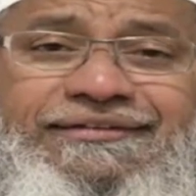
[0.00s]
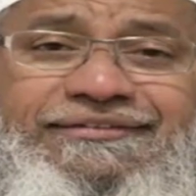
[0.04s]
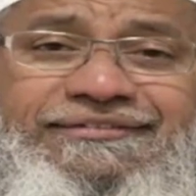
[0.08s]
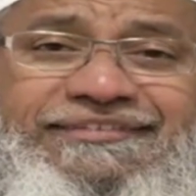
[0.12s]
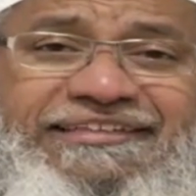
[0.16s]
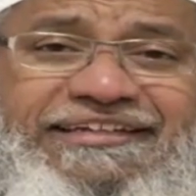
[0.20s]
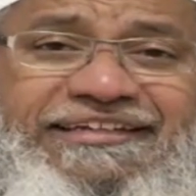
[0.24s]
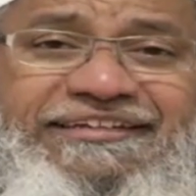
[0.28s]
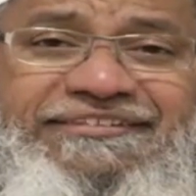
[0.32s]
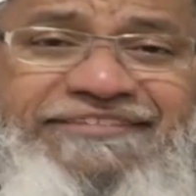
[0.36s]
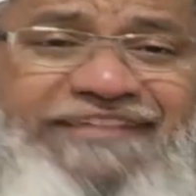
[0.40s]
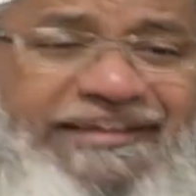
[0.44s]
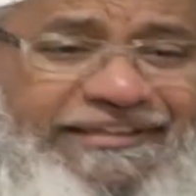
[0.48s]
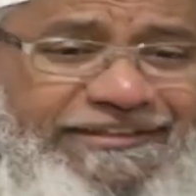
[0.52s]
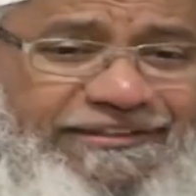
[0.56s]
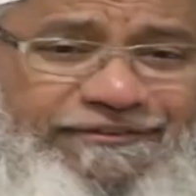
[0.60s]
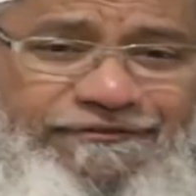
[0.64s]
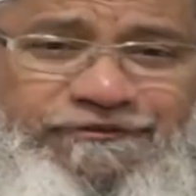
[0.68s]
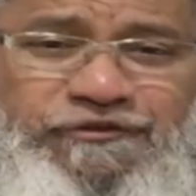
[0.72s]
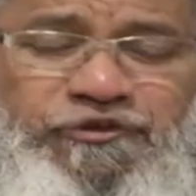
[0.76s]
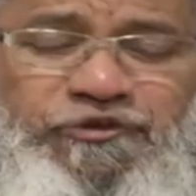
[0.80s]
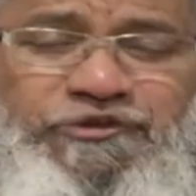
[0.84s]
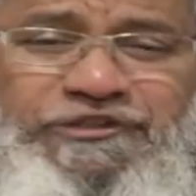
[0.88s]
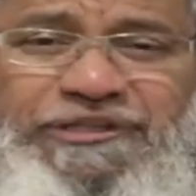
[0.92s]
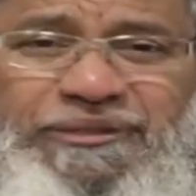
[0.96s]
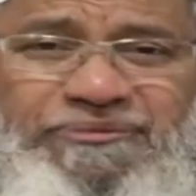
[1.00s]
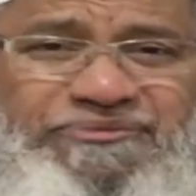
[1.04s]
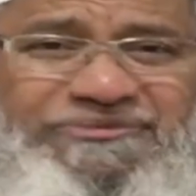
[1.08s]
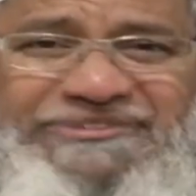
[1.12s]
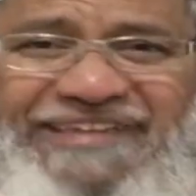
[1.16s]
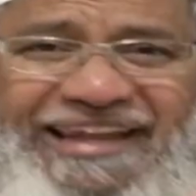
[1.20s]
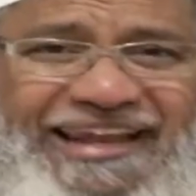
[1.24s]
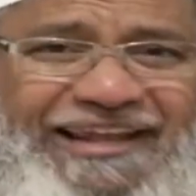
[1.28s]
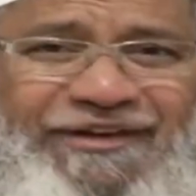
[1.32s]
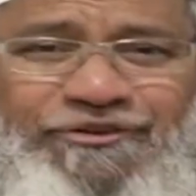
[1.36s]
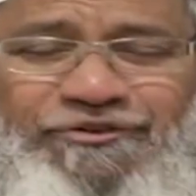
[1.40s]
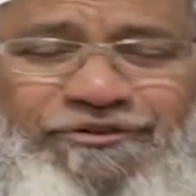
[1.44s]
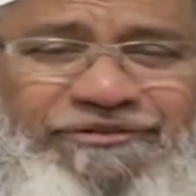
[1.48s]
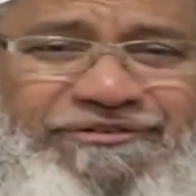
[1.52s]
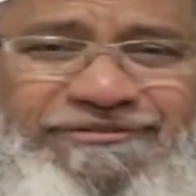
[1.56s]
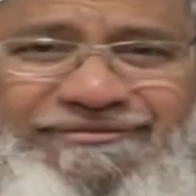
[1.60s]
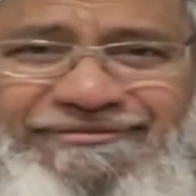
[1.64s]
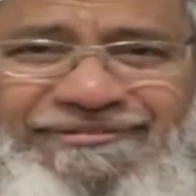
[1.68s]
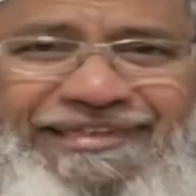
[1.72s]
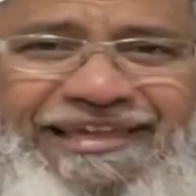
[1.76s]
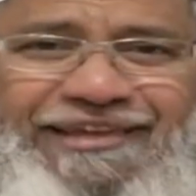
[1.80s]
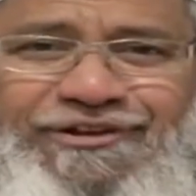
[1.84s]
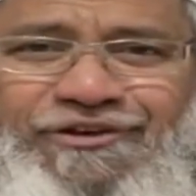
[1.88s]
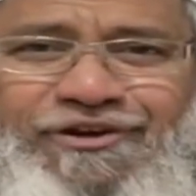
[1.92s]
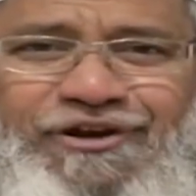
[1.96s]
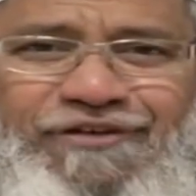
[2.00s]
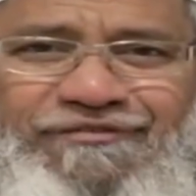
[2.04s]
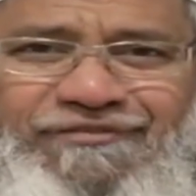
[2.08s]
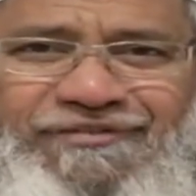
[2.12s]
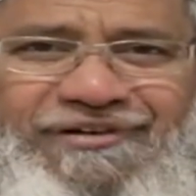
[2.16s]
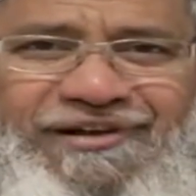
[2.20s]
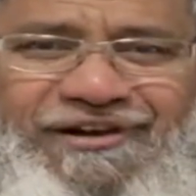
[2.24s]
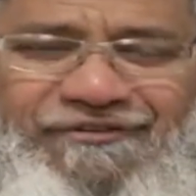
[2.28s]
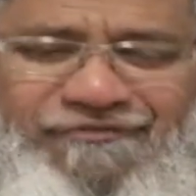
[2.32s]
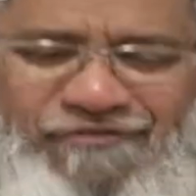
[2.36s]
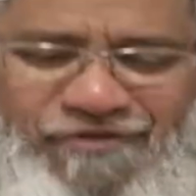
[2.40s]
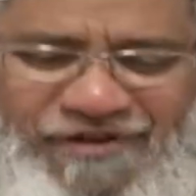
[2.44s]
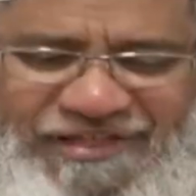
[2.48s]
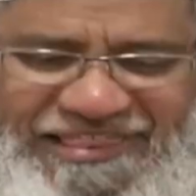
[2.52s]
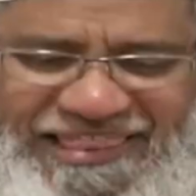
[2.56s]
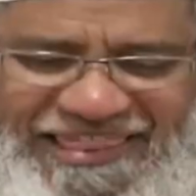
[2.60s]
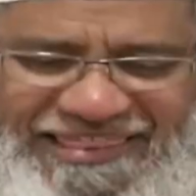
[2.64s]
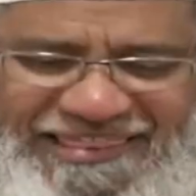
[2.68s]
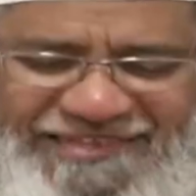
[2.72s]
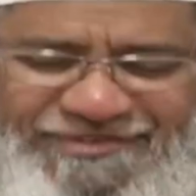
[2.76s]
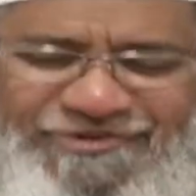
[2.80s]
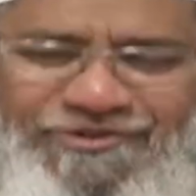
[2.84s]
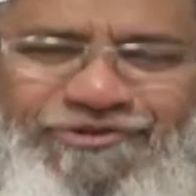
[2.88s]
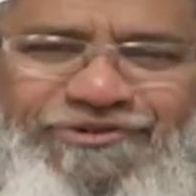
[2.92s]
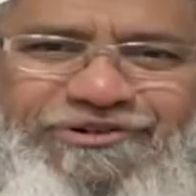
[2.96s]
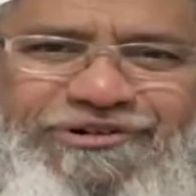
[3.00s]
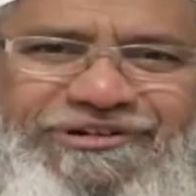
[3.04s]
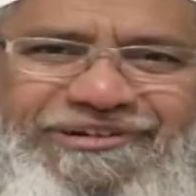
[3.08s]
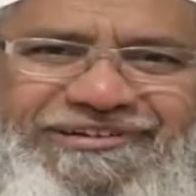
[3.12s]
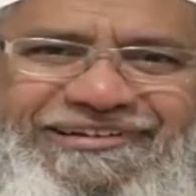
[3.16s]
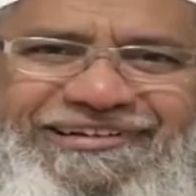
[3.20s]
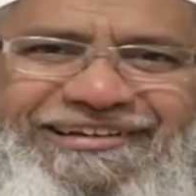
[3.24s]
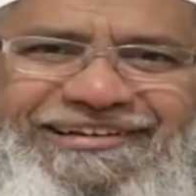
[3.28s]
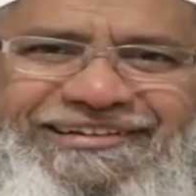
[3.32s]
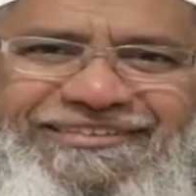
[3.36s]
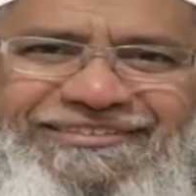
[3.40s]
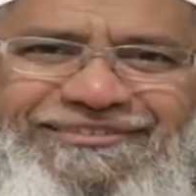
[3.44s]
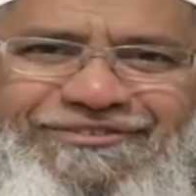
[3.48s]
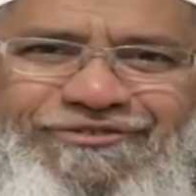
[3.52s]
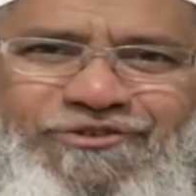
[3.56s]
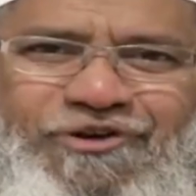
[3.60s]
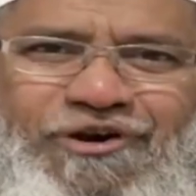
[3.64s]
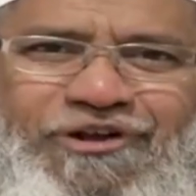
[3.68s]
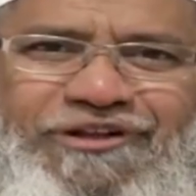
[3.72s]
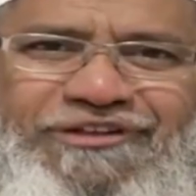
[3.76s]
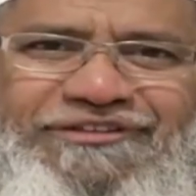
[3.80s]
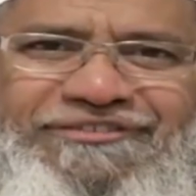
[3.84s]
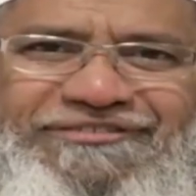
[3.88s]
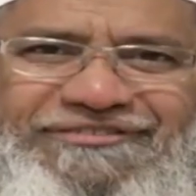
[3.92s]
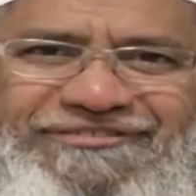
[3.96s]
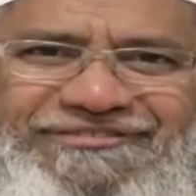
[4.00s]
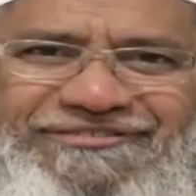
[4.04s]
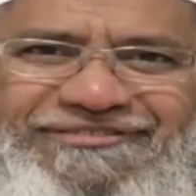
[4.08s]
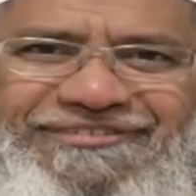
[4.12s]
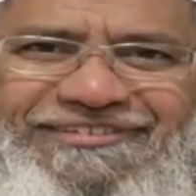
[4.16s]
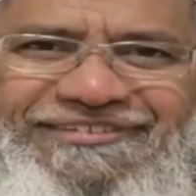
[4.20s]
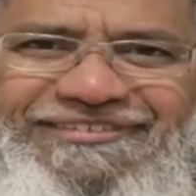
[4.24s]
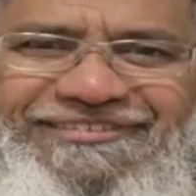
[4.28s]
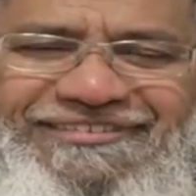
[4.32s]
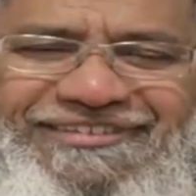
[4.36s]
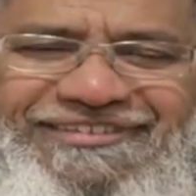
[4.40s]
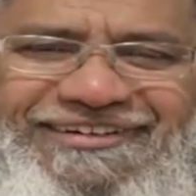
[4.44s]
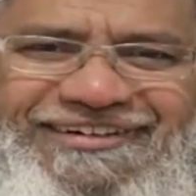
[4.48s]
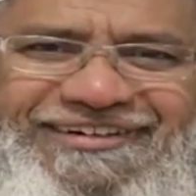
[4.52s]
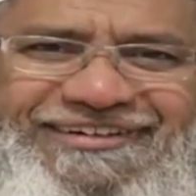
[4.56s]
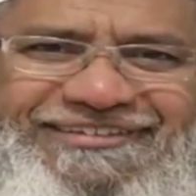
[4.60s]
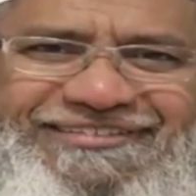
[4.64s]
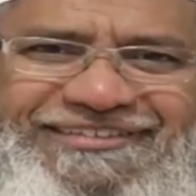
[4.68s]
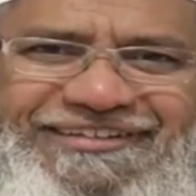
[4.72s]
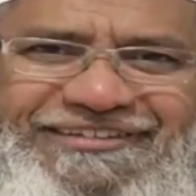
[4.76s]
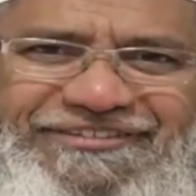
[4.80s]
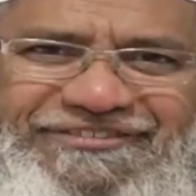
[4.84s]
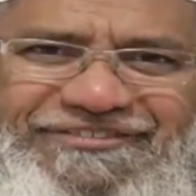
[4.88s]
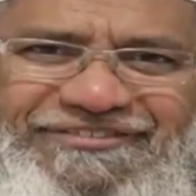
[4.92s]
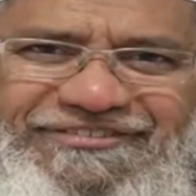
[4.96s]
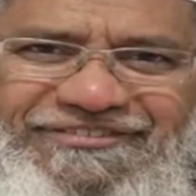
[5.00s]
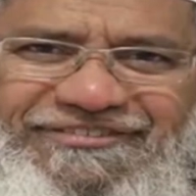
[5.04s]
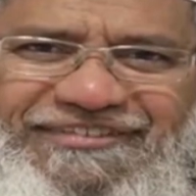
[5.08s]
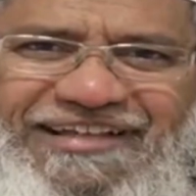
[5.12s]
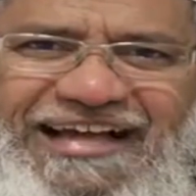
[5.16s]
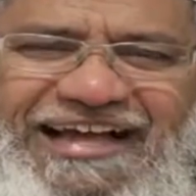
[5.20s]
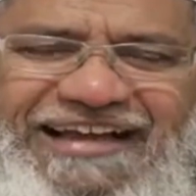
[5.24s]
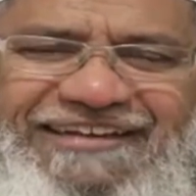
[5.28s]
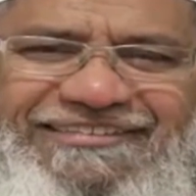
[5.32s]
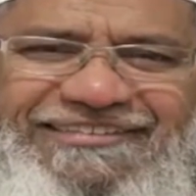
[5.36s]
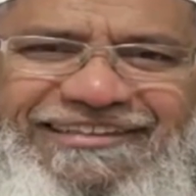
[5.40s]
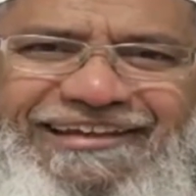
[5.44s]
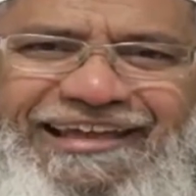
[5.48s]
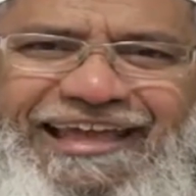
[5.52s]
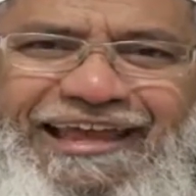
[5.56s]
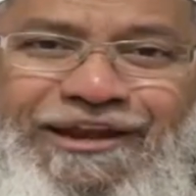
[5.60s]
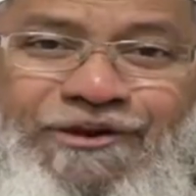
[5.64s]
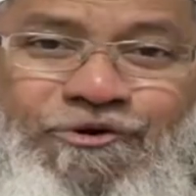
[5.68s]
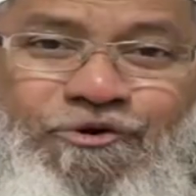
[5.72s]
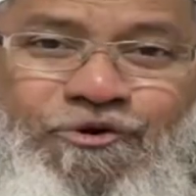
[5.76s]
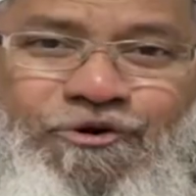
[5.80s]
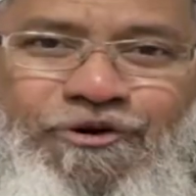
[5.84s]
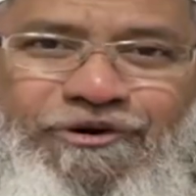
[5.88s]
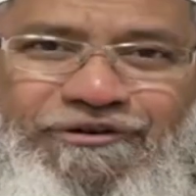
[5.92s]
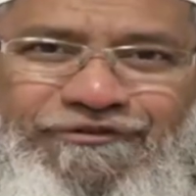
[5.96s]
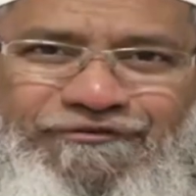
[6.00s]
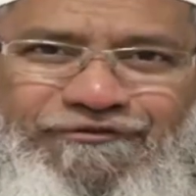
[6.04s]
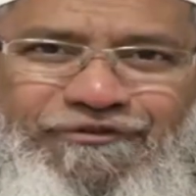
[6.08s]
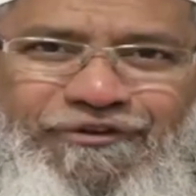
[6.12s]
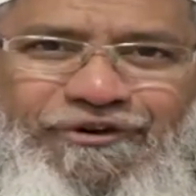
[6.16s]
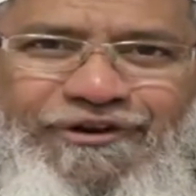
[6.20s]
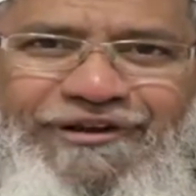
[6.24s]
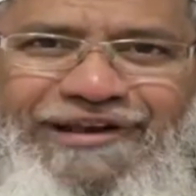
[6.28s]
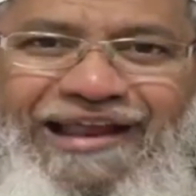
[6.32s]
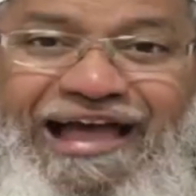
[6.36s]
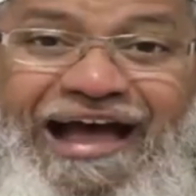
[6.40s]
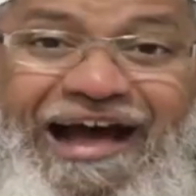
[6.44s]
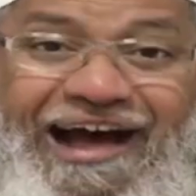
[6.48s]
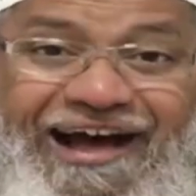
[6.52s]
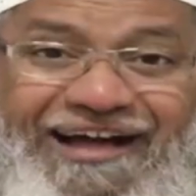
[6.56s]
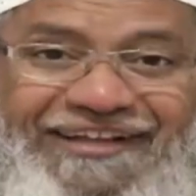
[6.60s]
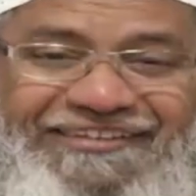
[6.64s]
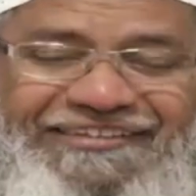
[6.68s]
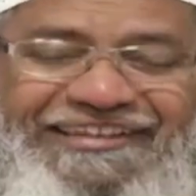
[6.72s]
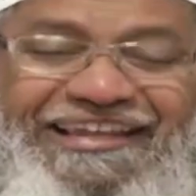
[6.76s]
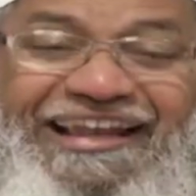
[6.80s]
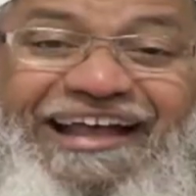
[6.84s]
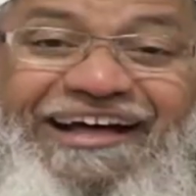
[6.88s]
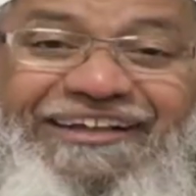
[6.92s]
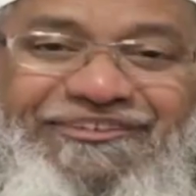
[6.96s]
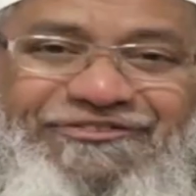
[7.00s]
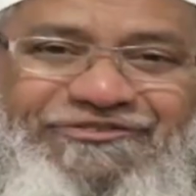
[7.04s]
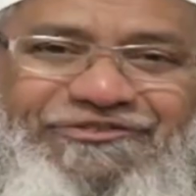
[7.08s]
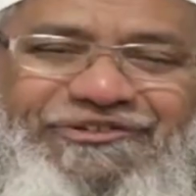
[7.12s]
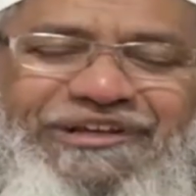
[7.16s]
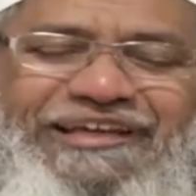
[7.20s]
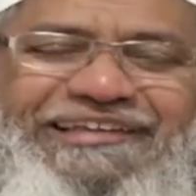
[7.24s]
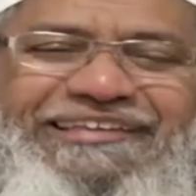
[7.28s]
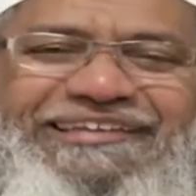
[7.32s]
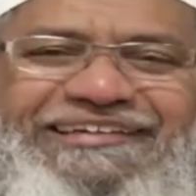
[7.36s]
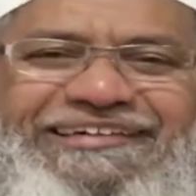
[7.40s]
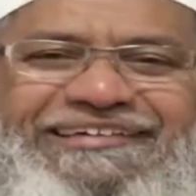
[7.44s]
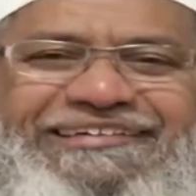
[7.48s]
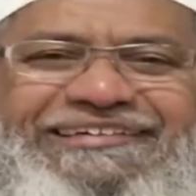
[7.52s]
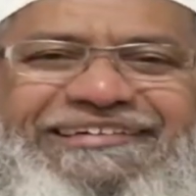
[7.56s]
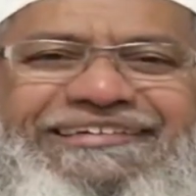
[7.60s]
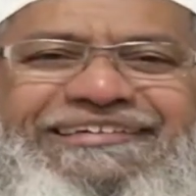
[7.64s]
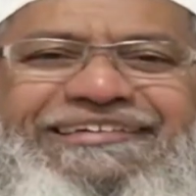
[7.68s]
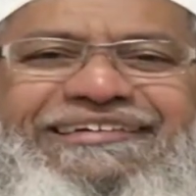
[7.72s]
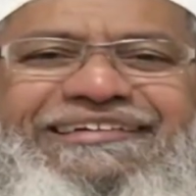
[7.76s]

These are the few tips that I could think of. Of course, as I told you, it's called this answer can go on for hours and hours together.